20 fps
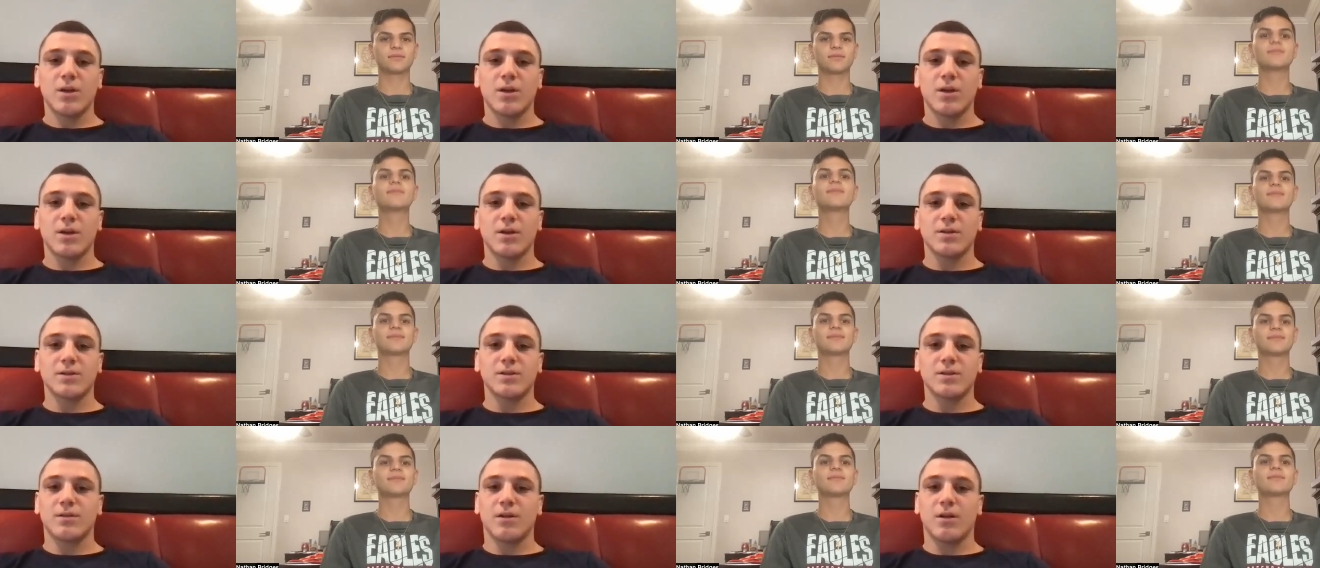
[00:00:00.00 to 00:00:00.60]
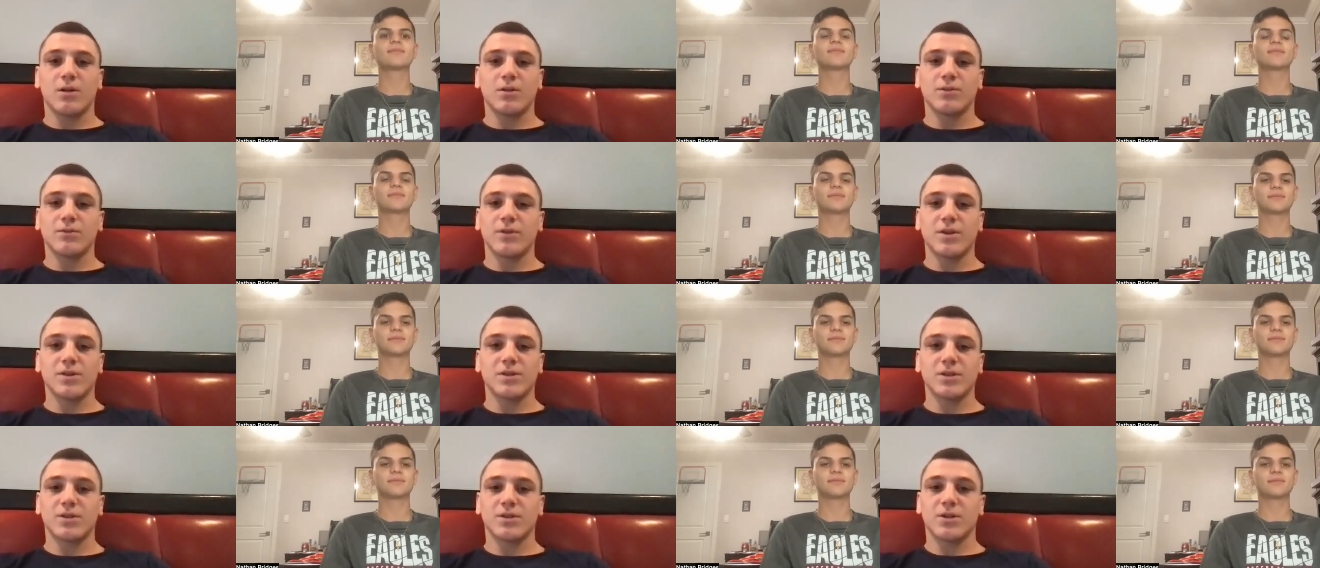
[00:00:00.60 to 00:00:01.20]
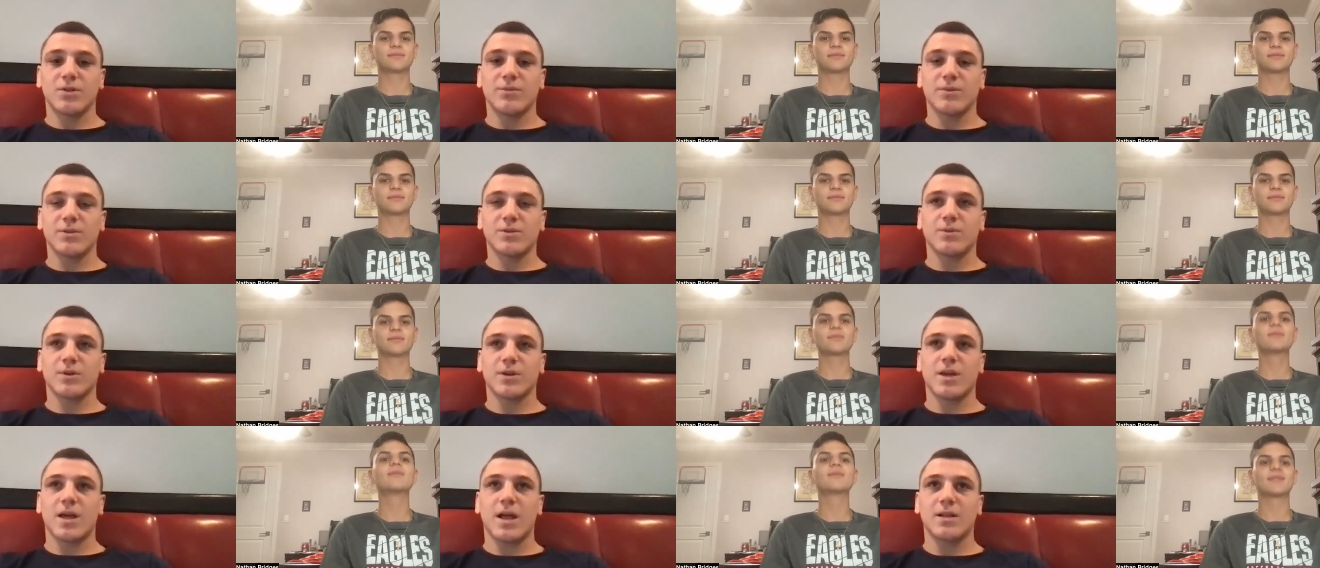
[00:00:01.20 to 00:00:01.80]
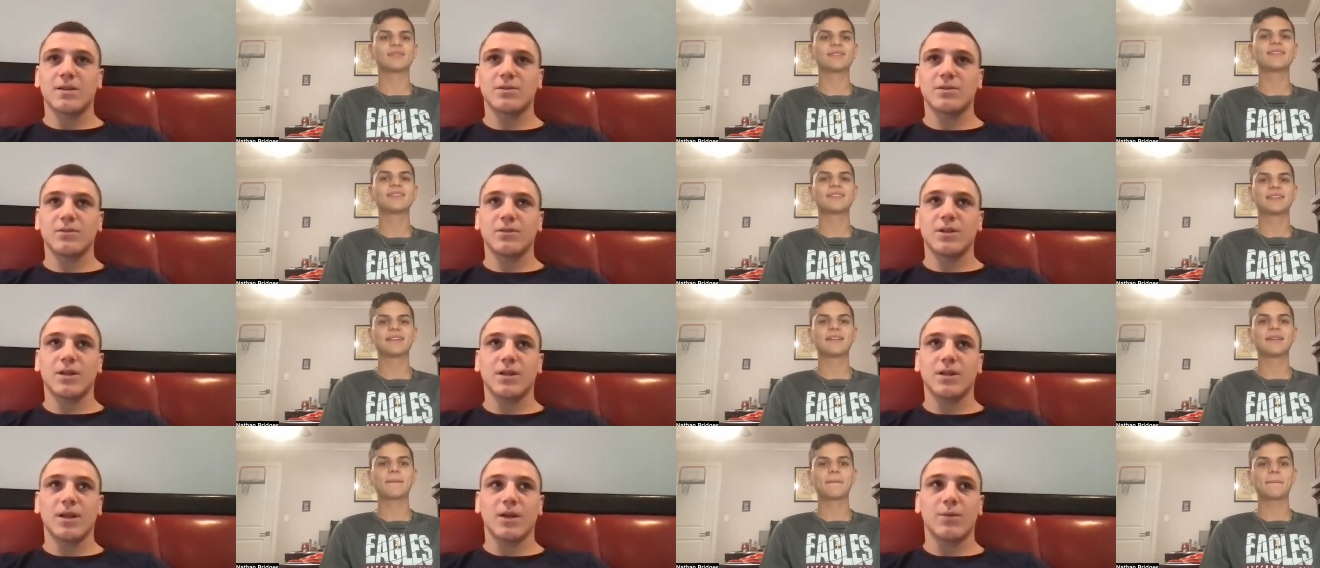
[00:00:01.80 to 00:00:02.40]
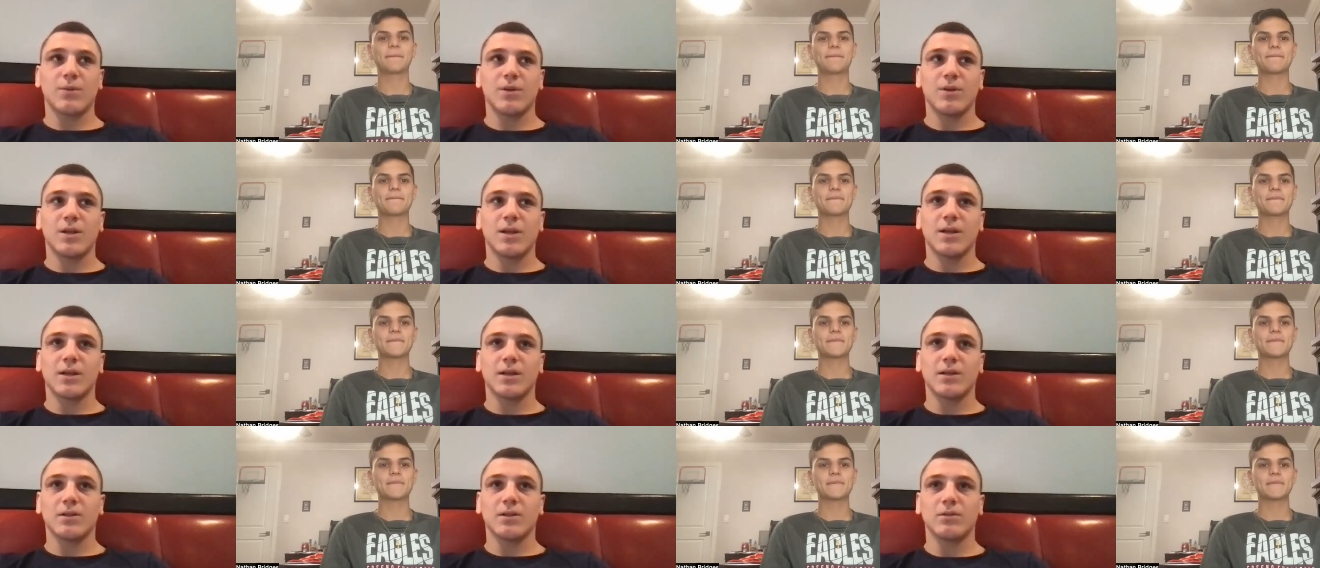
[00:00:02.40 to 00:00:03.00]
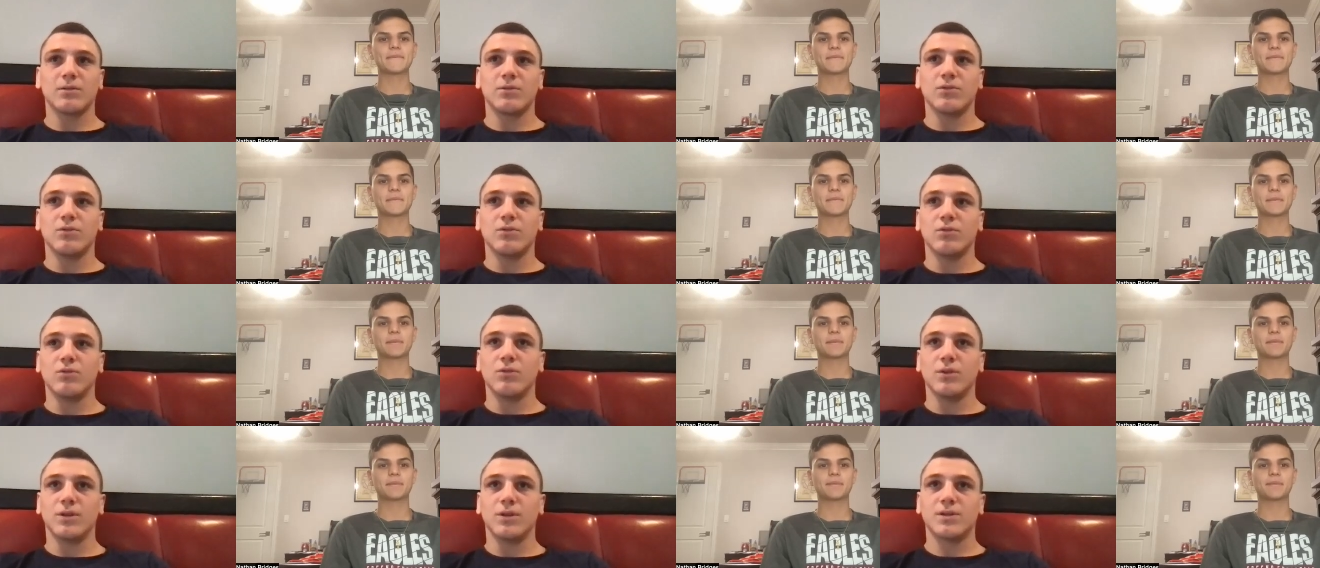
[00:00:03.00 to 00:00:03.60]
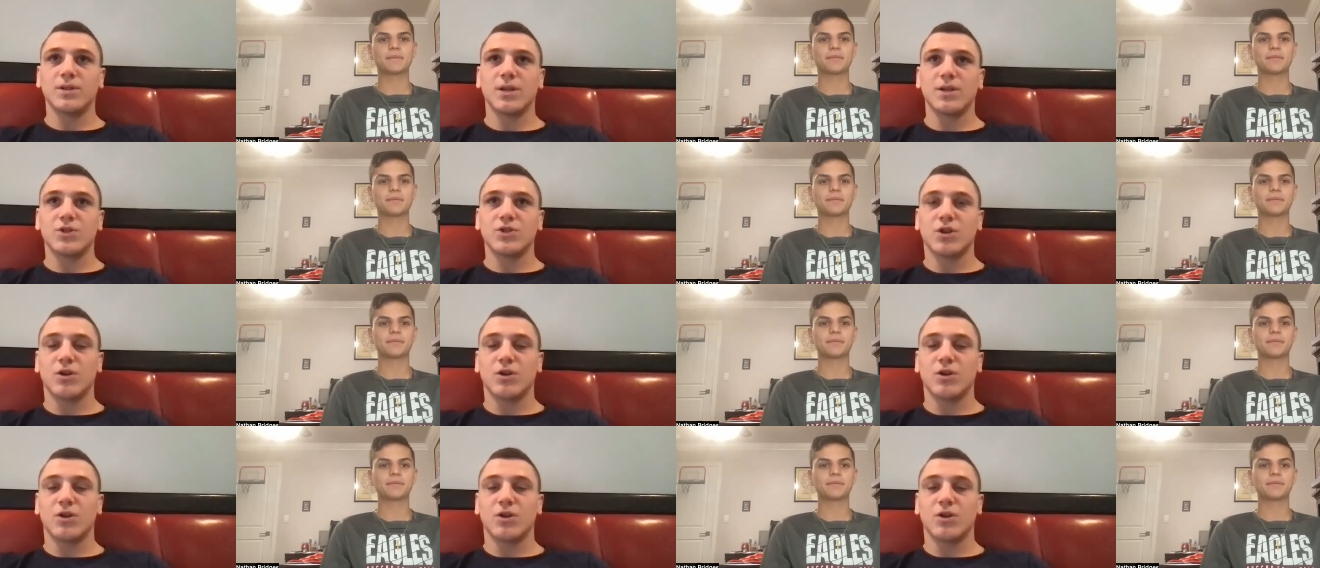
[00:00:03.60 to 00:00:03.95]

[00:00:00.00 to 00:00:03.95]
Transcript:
Speaker 1: because all the wrestling tournaments were canceled, and like we did like a little duel with St.